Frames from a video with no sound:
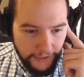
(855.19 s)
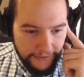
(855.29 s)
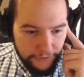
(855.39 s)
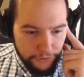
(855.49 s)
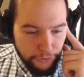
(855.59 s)

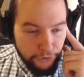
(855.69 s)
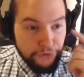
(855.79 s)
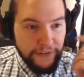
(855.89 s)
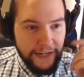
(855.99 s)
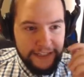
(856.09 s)
That'll do
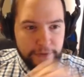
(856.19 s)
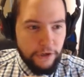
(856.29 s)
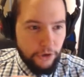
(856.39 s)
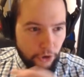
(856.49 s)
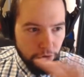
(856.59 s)
good value in a
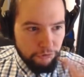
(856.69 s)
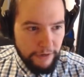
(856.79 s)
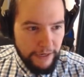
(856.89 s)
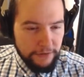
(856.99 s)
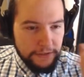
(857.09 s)
long
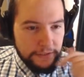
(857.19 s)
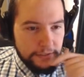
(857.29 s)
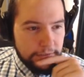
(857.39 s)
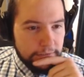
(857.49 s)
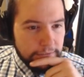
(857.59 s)
round.
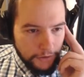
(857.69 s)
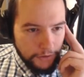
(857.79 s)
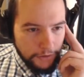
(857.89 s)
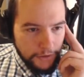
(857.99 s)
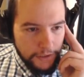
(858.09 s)

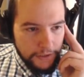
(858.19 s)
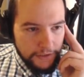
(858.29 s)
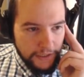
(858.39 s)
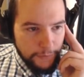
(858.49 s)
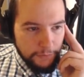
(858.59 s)

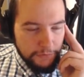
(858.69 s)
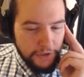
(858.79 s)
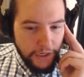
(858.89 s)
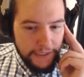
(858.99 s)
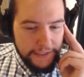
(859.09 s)
So he becomes
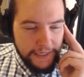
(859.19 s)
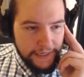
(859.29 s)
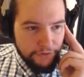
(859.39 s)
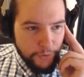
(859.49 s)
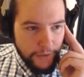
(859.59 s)
9, 10,
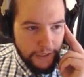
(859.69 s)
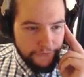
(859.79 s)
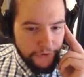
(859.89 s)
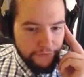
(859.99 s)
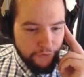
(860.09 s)
11,
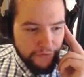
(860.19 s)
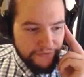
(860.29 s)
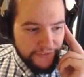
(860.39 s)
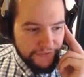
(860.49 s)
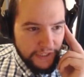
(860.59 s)
12, 13, 14,
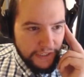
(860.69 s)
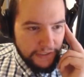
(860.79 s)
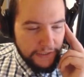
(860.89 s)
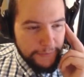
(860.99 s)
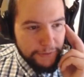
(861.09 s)

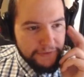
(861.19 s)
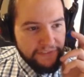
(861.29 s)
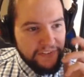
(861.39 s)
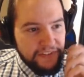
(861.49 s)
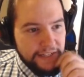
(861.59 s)
15. He becomes a
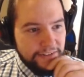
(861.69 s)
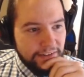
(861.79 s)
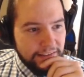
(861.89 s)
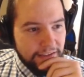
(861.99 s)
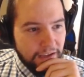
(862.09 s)
15
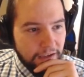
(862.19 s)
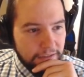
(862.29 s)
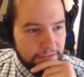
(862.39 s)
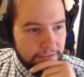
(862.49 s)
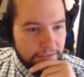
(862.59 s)
strength
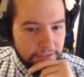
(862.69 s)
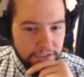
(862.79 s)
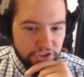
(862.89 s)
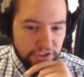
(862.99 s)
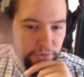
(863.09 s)
card.
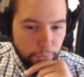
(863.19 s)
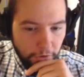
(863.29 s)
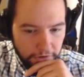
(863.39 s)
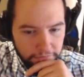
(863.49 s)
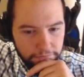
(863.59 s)
She's
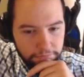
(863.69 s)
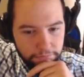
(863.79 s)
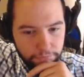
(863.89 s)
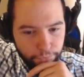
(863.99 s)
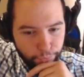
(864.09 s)
1
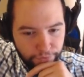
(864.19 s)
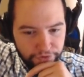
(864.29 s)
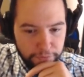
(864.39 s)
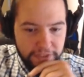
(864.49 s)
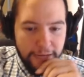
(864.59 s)
with
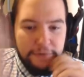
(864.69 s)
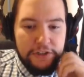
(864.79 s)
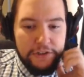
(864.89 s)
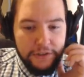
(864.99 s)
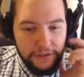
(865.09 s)
some
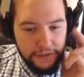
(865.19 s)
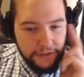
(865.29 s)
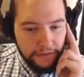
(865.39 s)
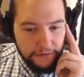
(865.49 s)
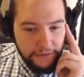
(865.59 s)
damage
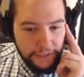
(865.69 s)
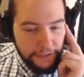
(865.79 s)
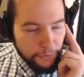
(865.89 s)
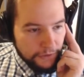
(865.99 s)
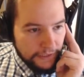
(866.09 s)
that
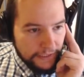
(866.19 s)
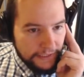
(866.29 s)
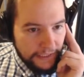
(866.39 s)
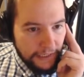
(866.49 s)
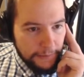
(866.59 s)
equals
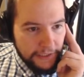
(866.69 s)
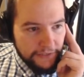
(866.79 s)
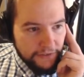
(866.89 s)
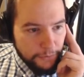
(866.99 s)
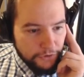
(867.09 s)
16, I
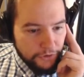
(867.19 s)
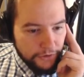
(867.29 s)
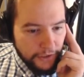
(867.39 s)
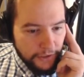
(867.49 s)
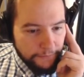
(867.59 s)
believe, so we'll choose
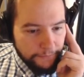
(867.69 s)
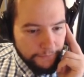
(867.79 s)
her.